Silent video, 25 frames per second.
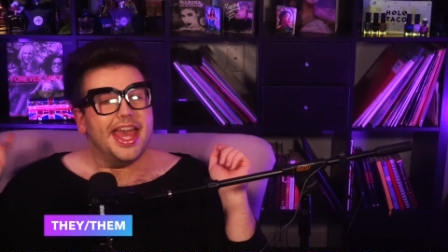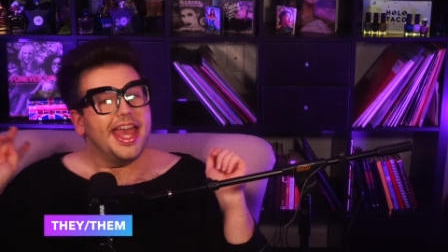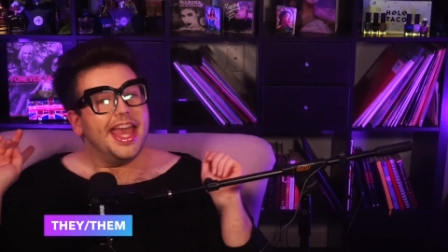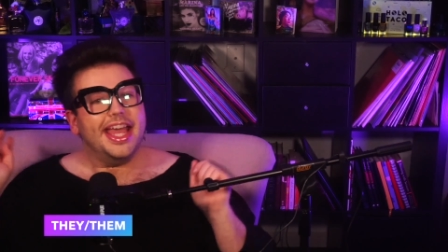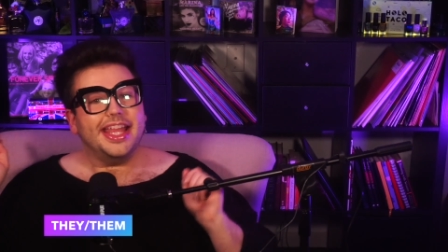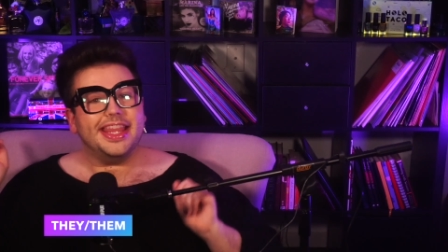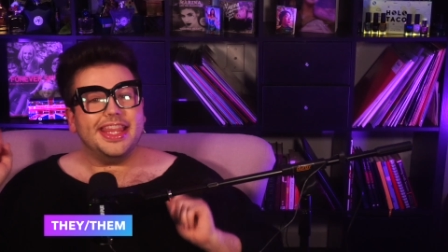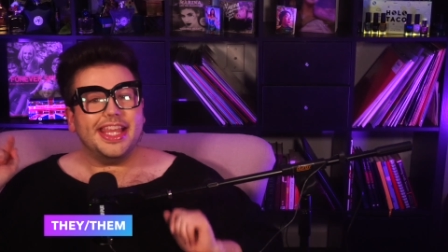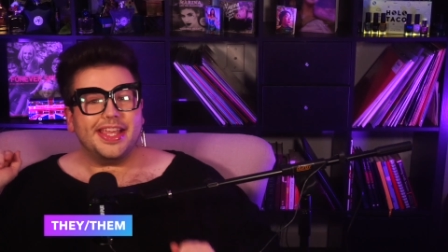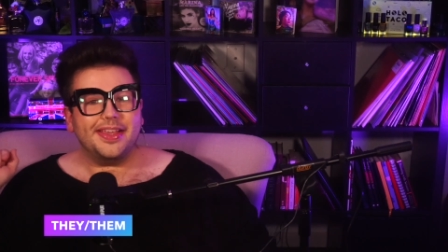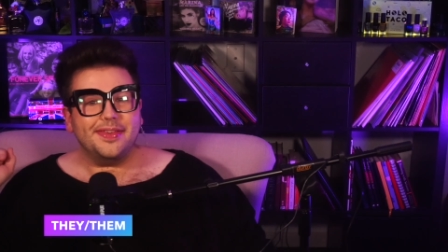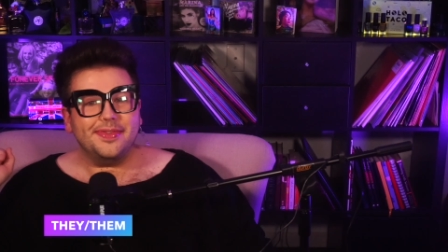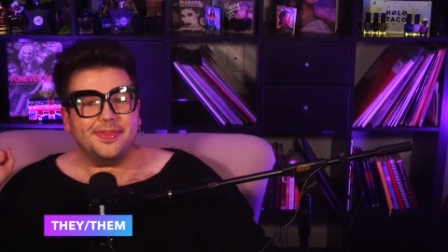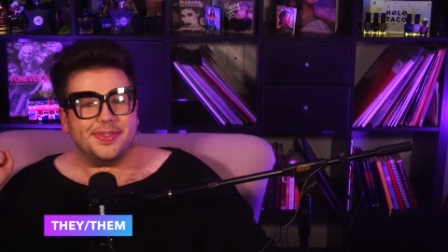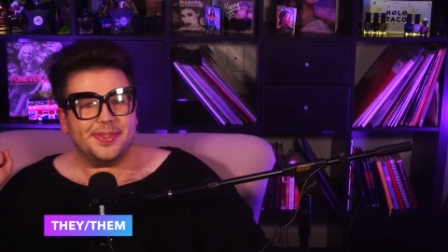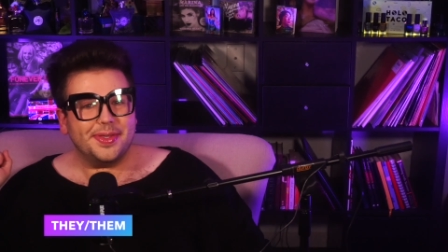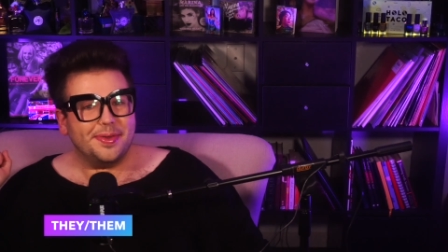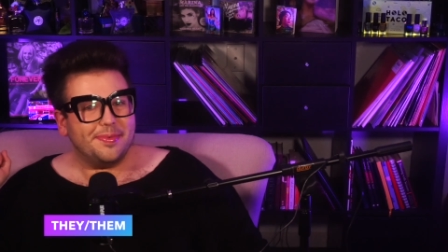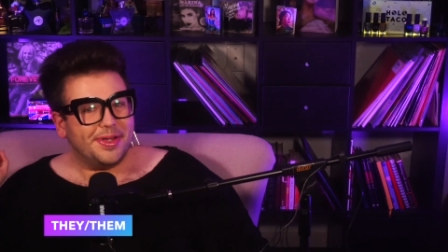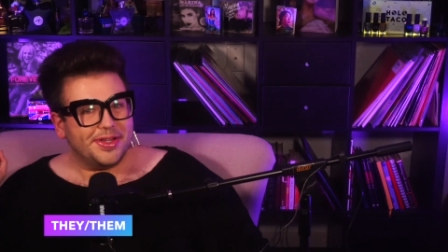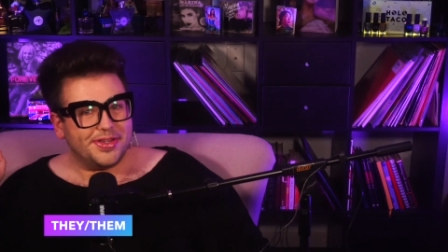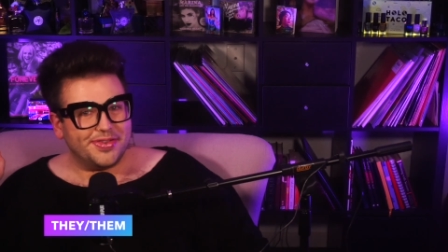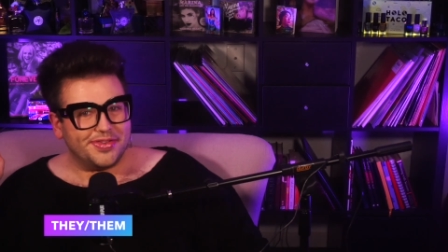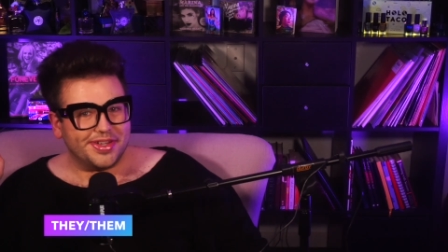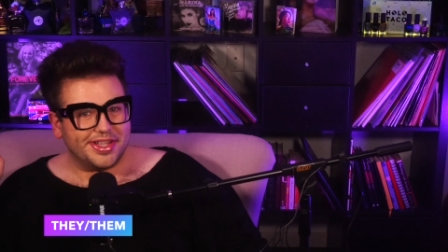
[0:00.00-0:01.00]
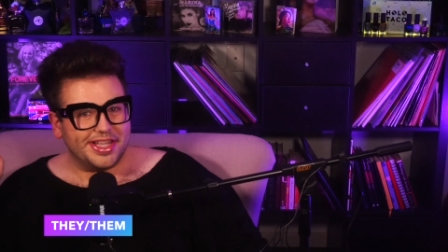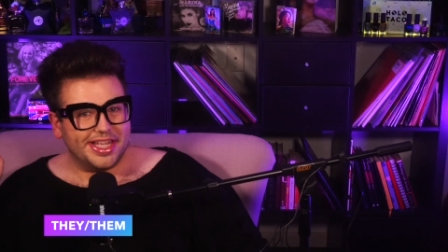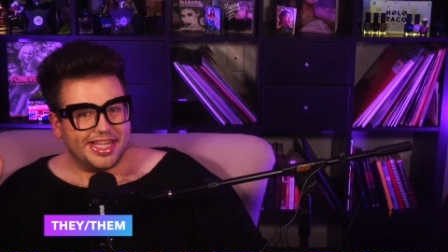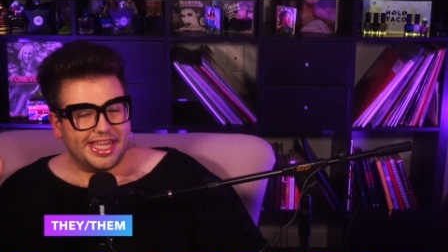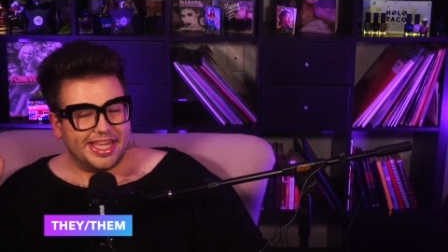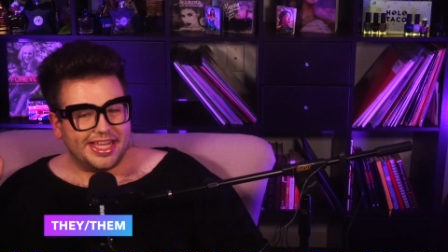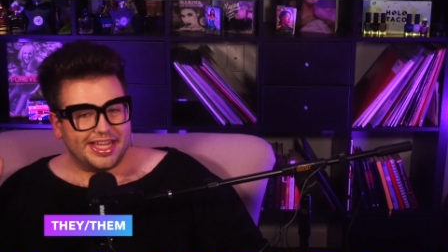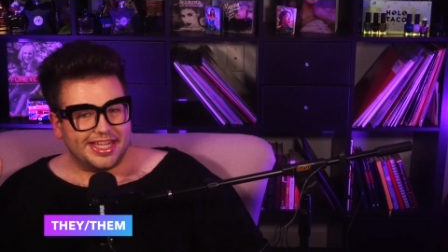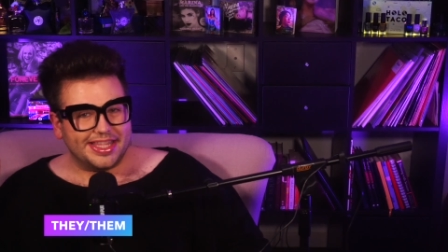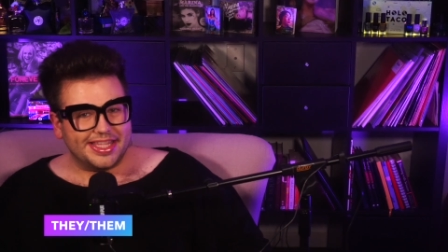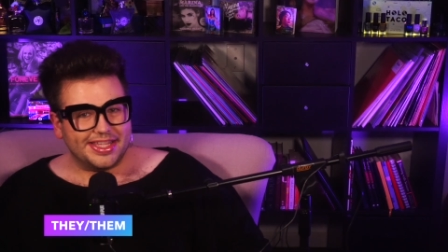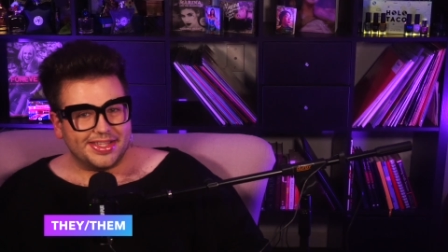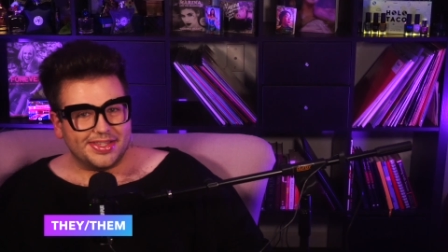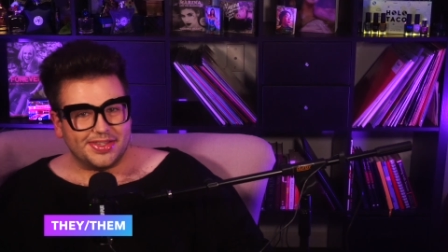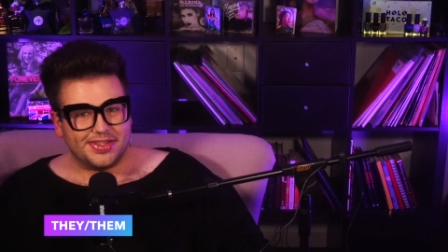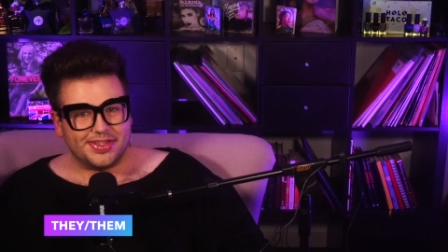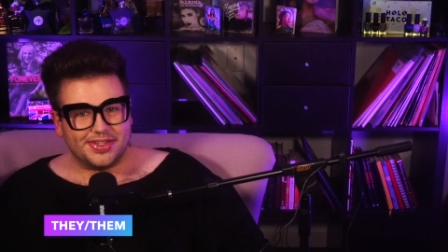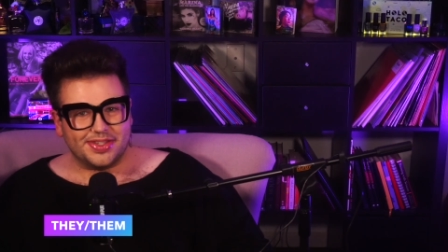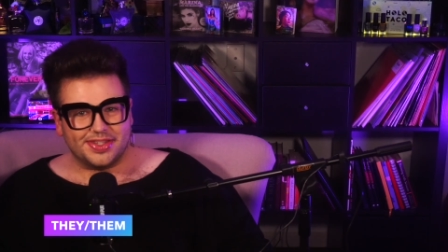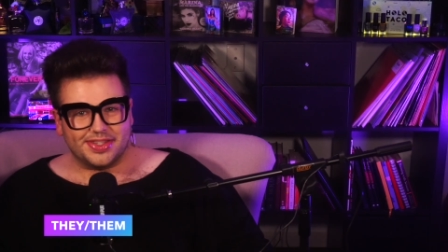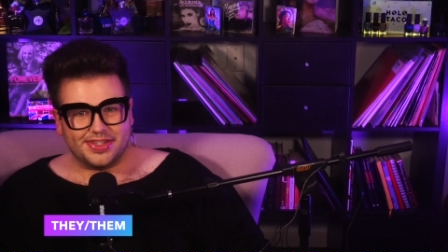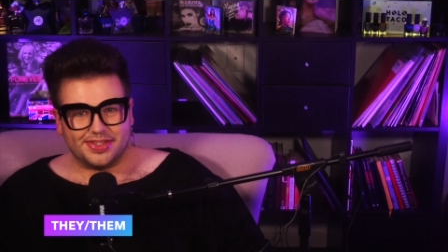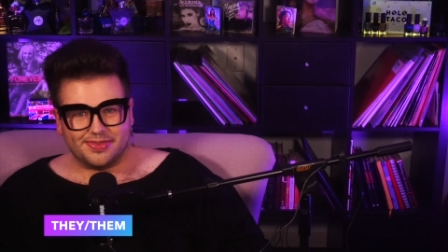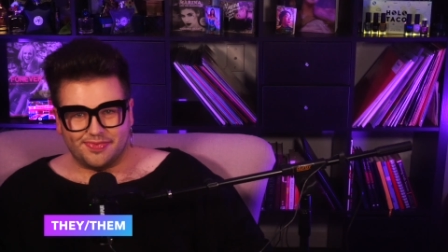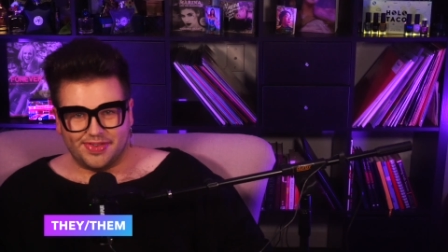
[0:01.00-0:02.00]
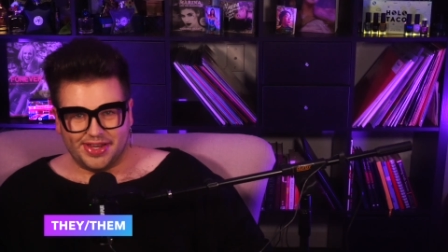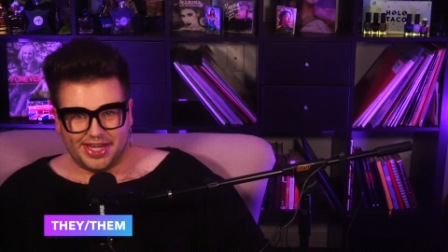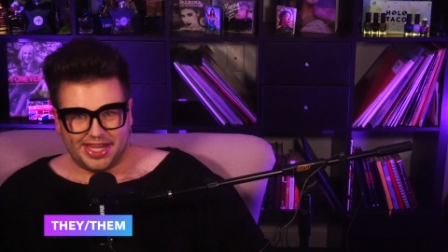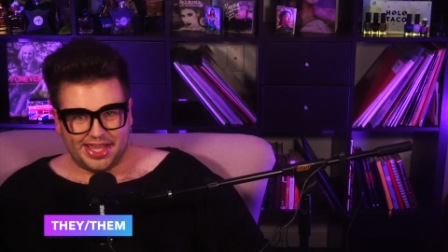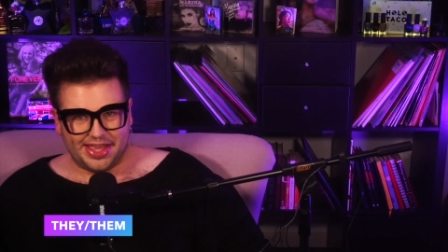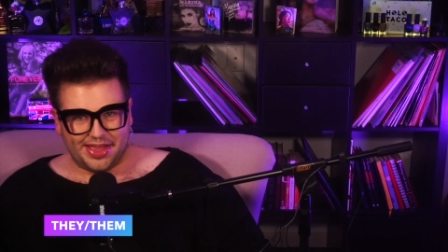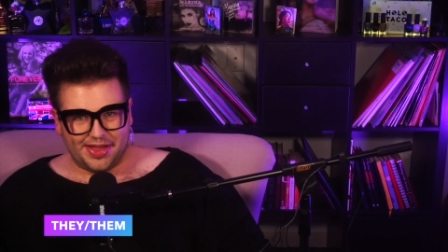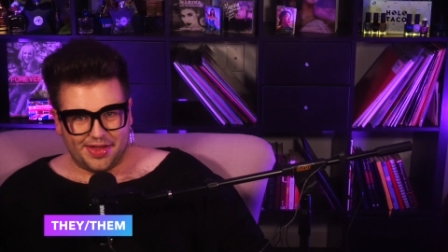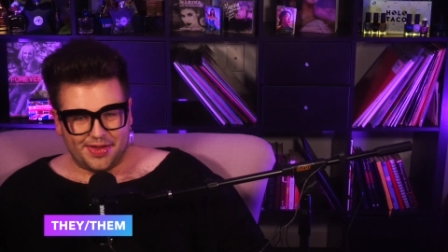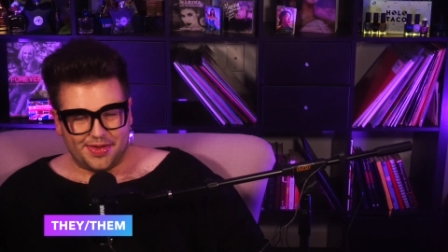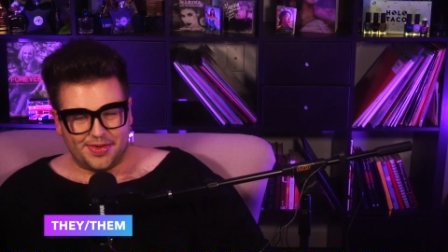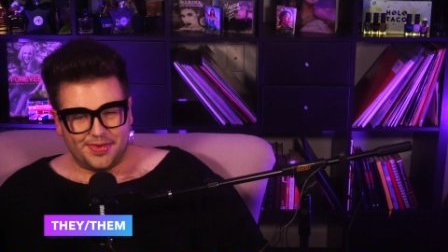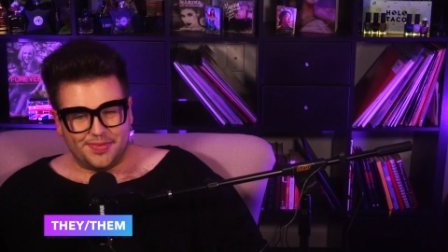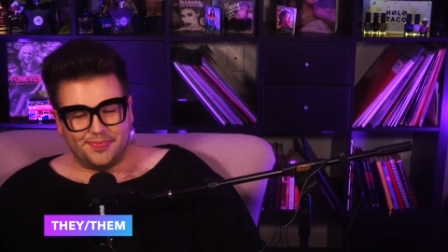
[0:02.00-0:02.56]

and thank you so much for clicking on this video.